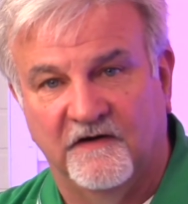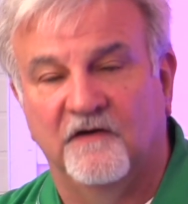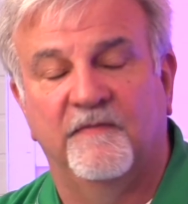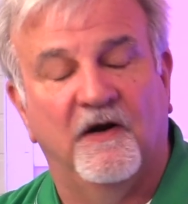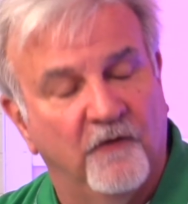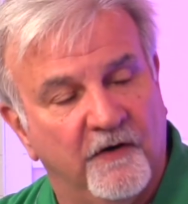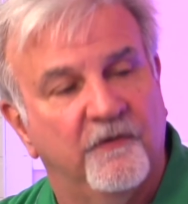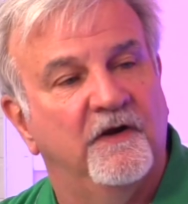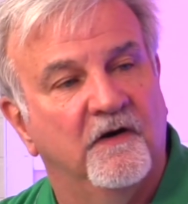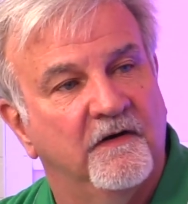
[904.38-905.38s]
it's all about where
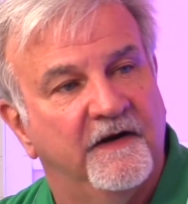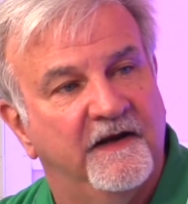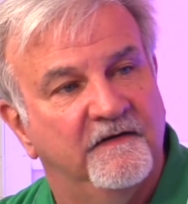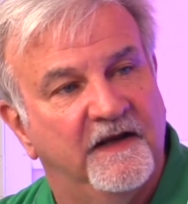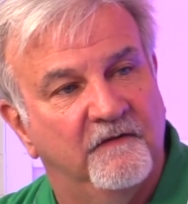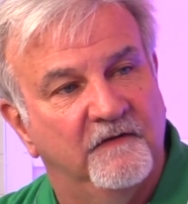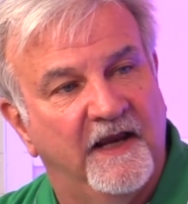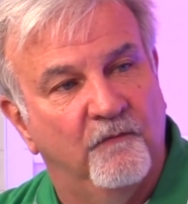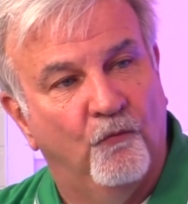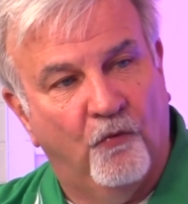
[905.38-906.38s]
we are
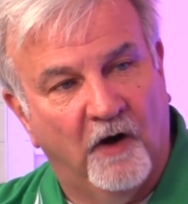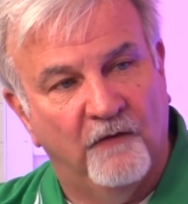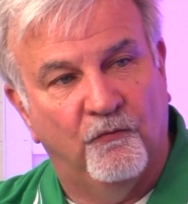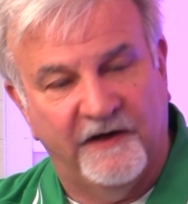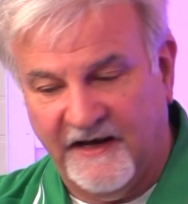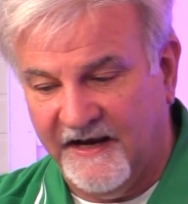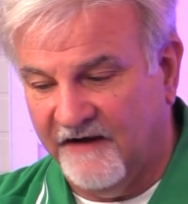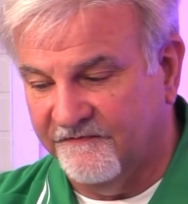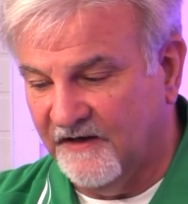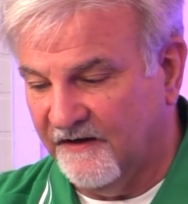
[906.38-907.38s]
and what we
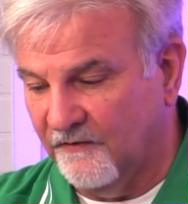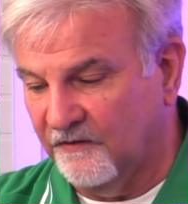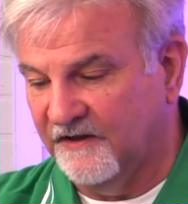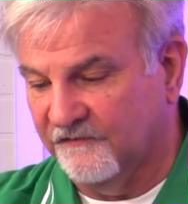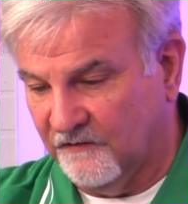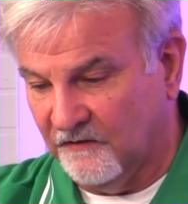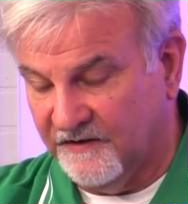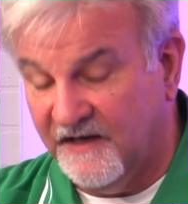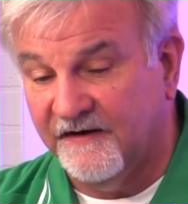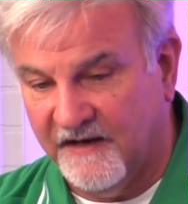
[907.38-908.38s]
have, not only
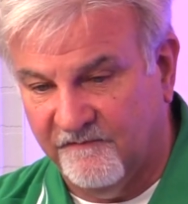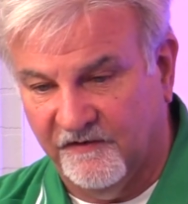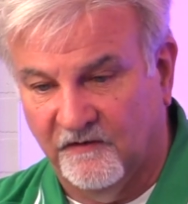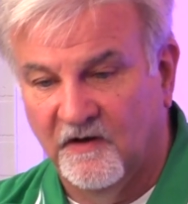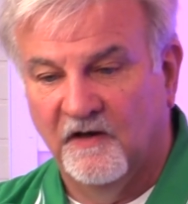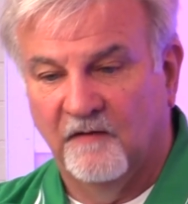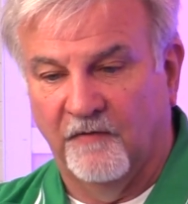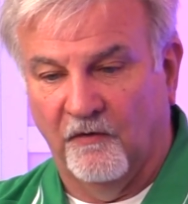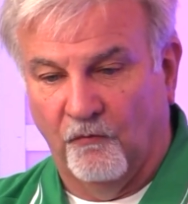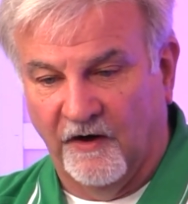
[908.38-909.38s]
internally in Hapeville,
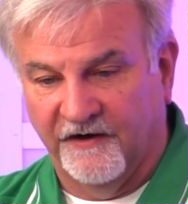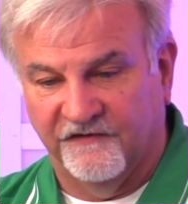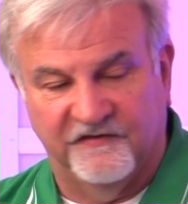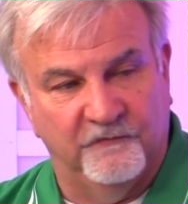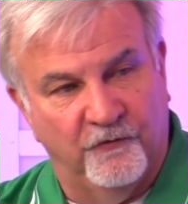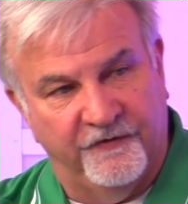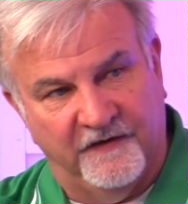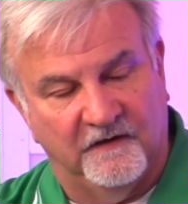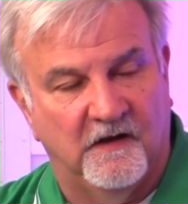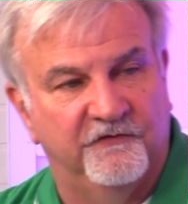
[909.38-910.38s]
but what is it
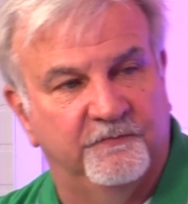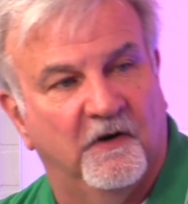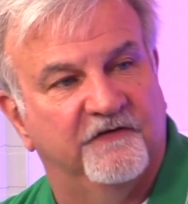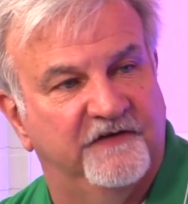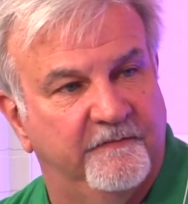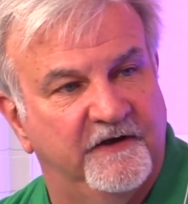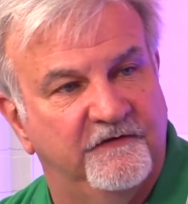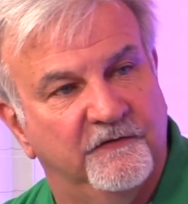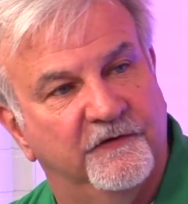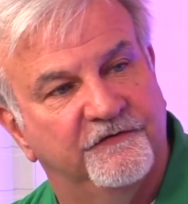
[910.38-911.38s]
within close proximity
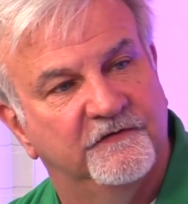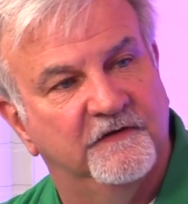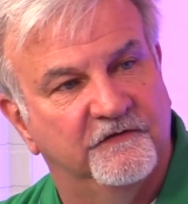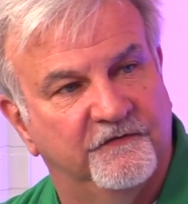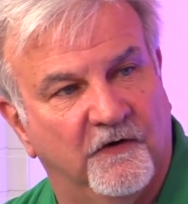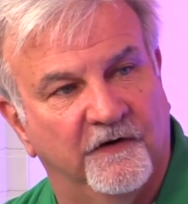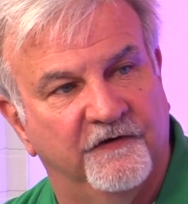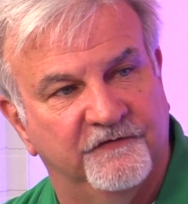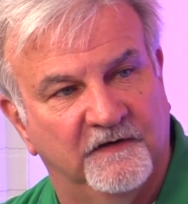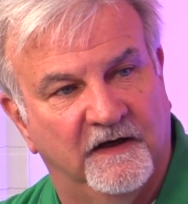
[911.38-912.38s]
to us as far
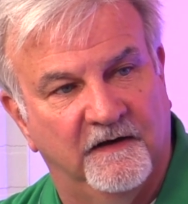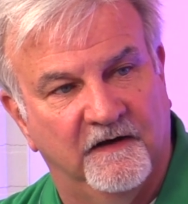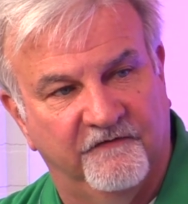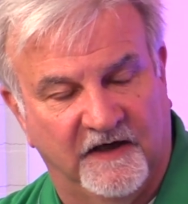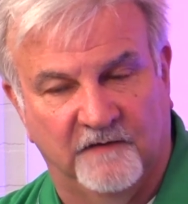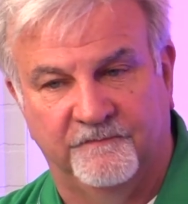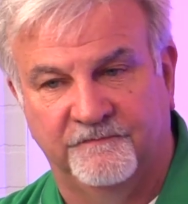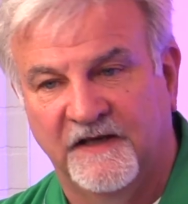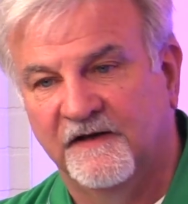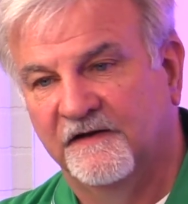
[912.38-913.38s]
as
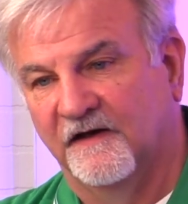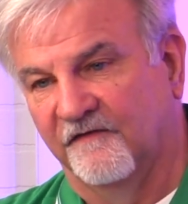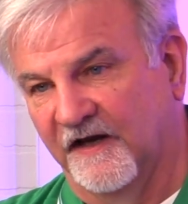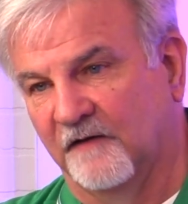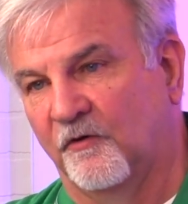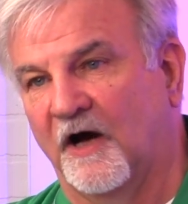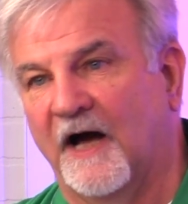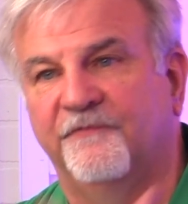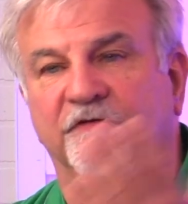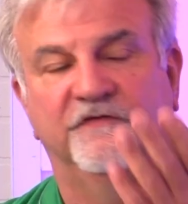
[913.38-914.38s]
available
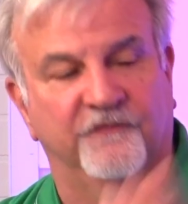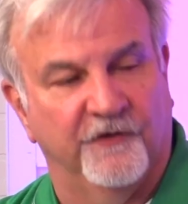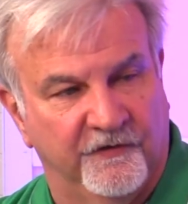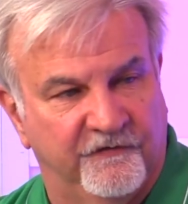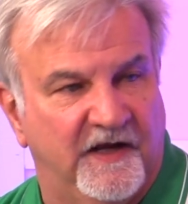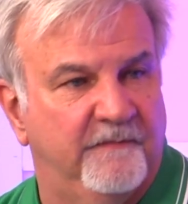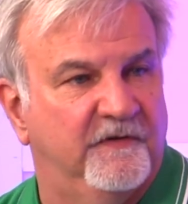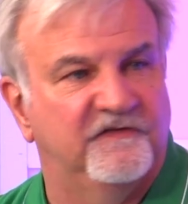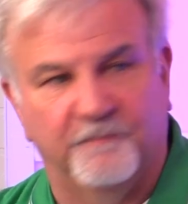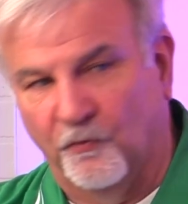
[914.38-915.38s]
options for
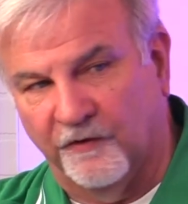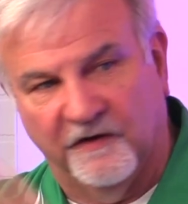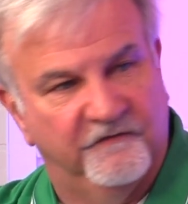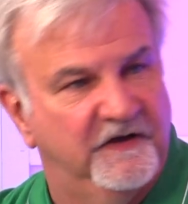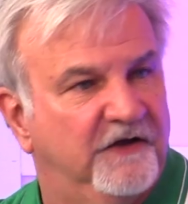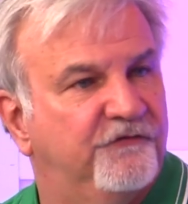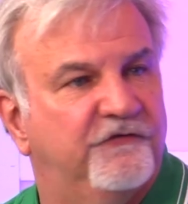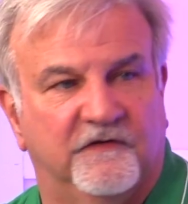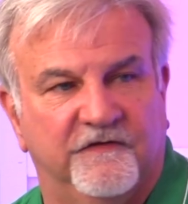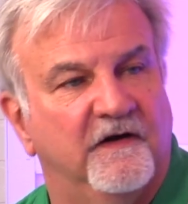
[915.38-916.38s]
entertainment, sporting
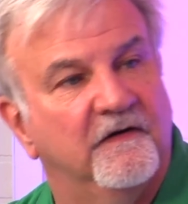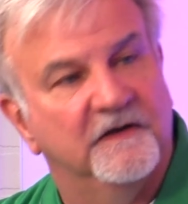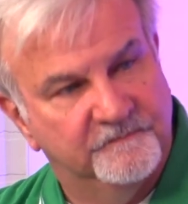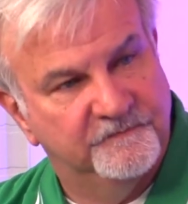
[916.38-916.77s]
events, etc.